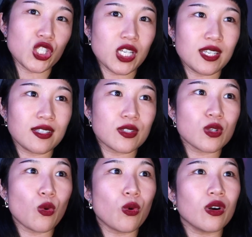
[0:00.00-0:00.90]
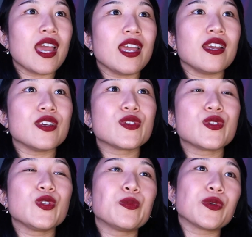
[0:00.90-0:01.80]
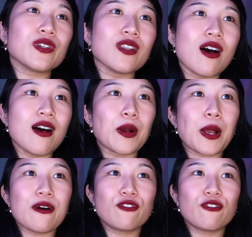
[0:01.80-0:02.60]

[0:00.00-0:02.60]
jeans or a super long